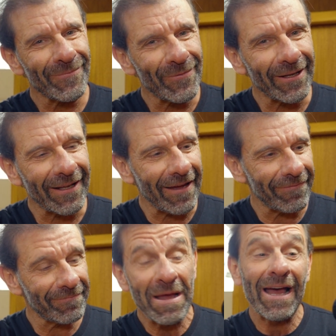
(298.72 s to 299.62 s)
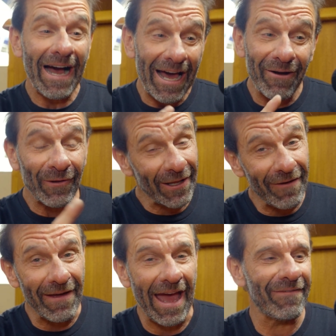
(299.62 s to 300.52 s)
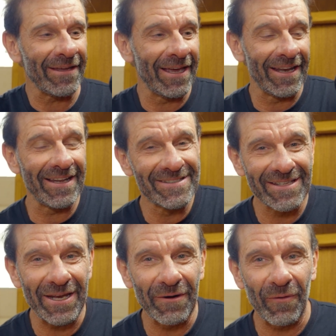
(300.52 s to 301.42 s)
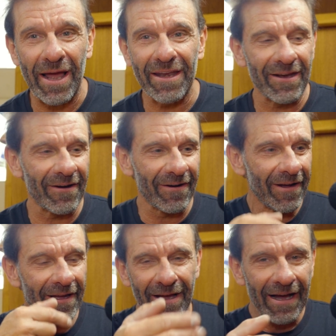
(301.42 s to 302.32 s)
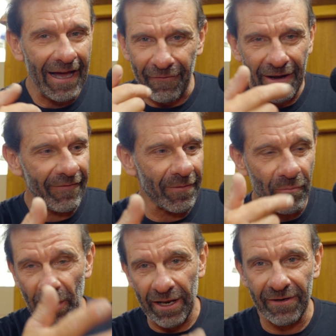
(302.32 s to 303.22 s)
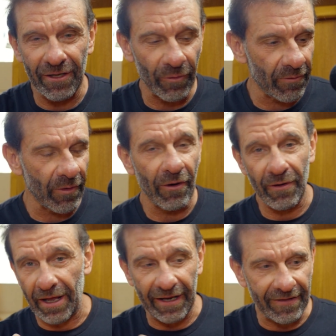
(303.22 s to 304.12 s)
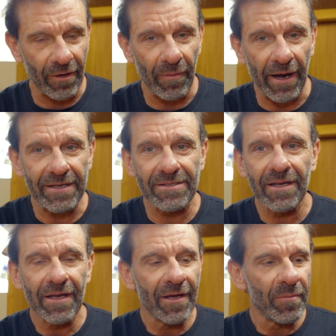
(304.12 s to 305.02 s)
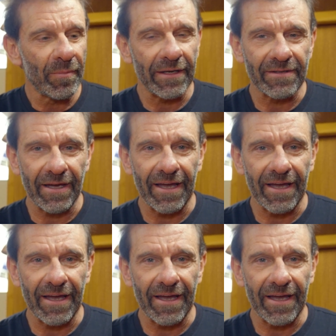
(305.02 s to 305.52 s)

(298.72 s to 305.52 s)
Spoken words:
real life. I don't love having it sitting right here. I don't have a brand deal with Rode. I like their mics, but